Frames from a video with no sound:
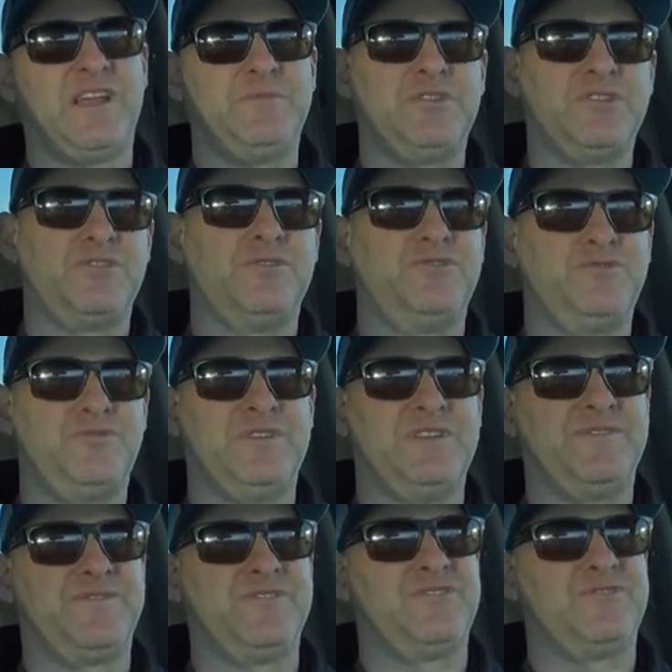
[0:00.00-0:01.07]
I'm going to go to a
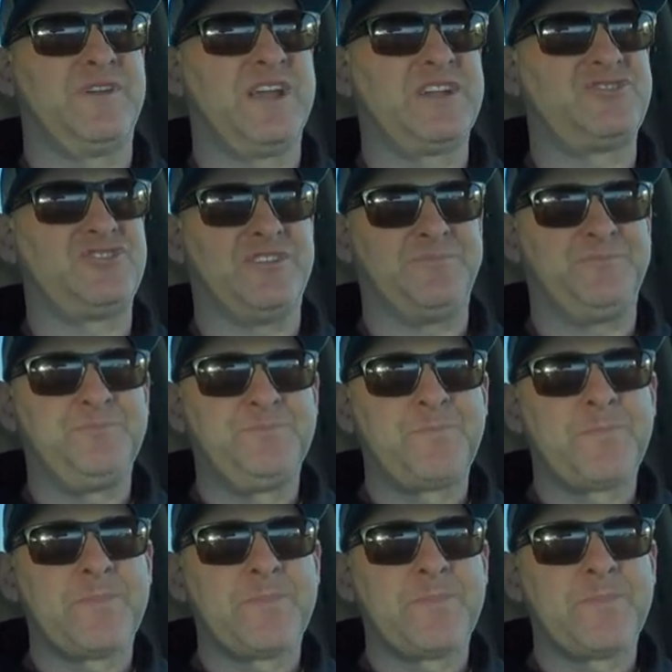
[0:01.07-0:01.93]
different direction.